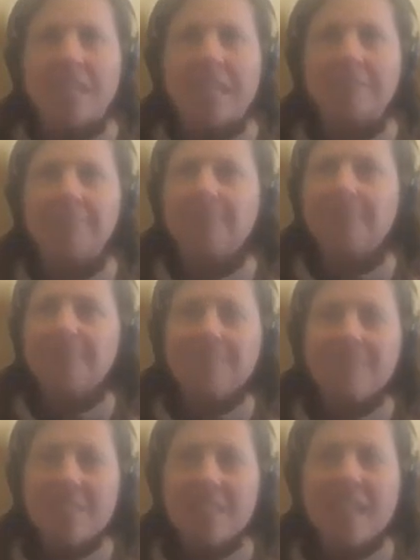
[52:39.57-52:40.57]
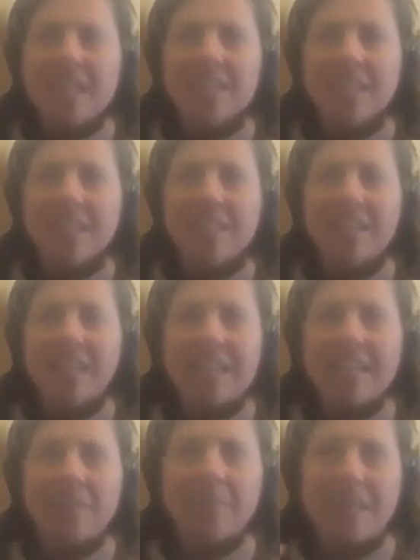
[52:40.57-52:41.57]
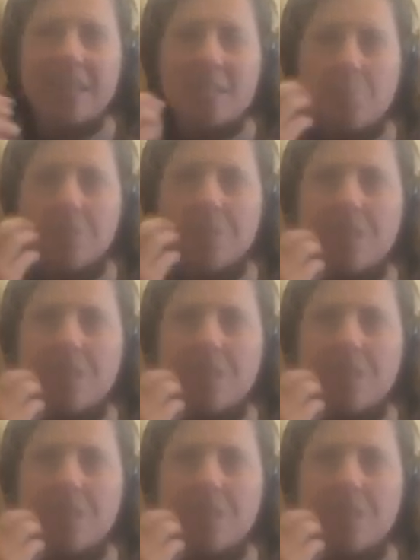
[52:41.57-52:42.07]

like the idea that I need to make this